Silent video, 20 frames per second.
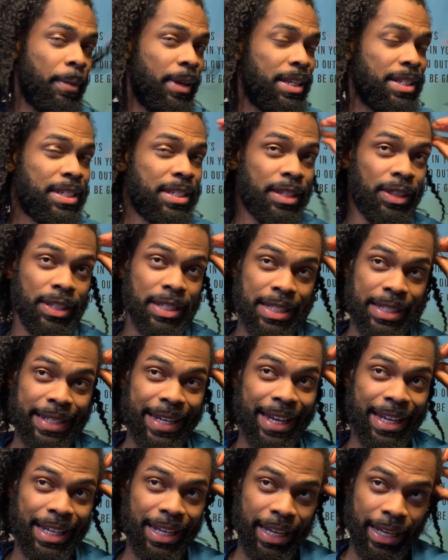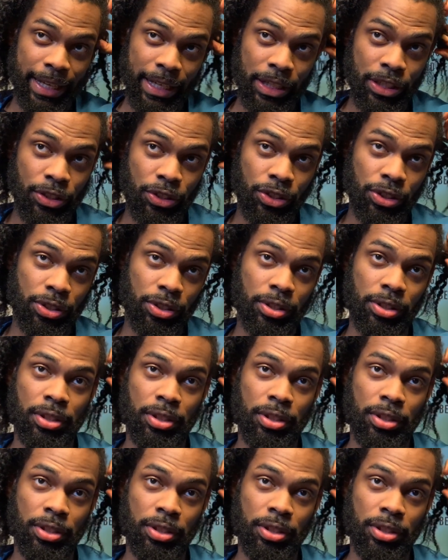into this day and age,